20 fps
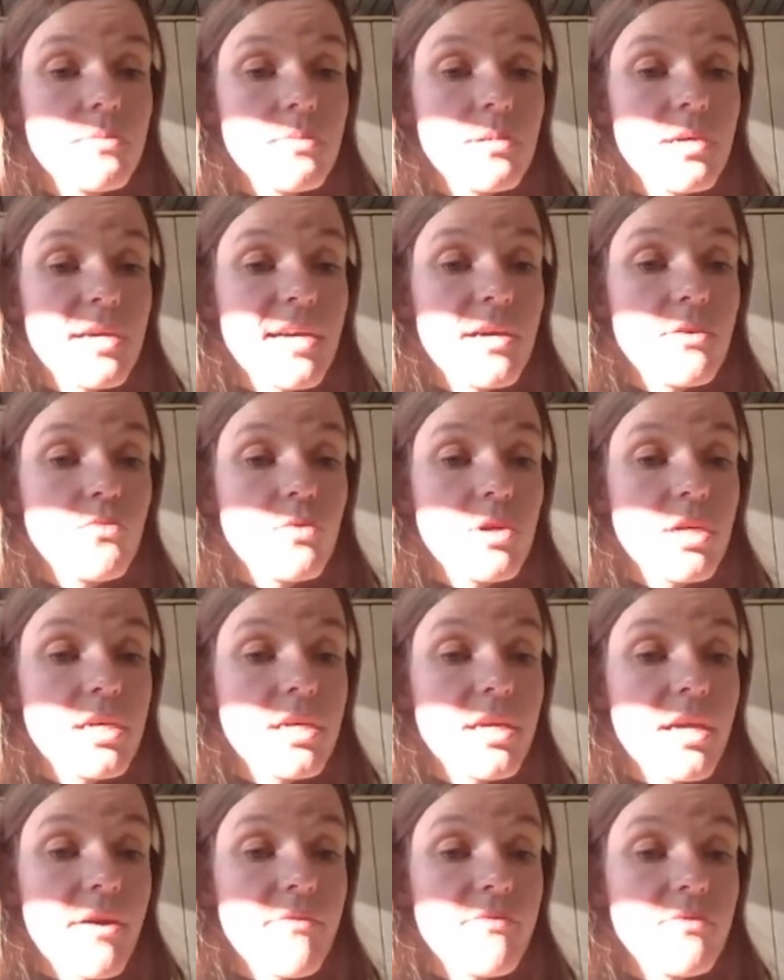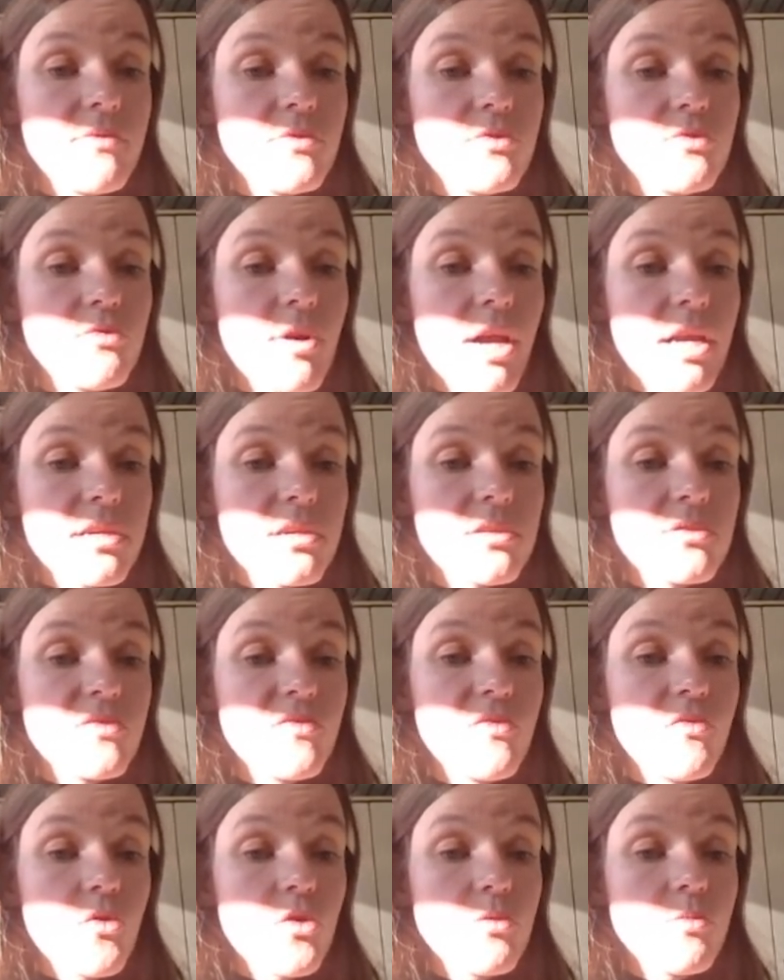and we again drag the
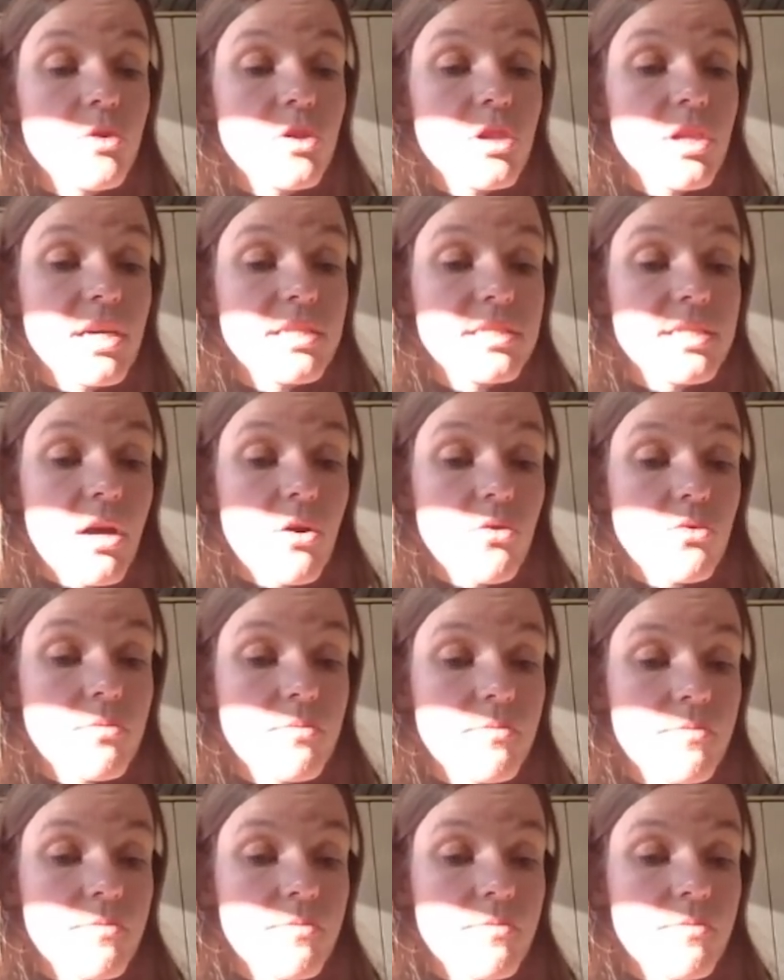formula down.